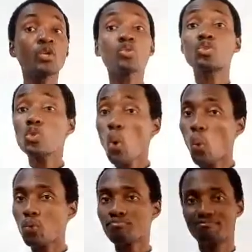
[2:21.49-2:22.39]

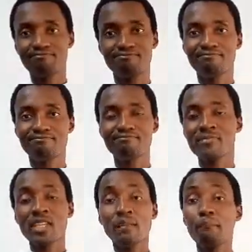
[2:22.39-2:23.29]
So,
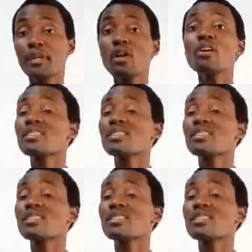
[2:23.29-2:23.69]
because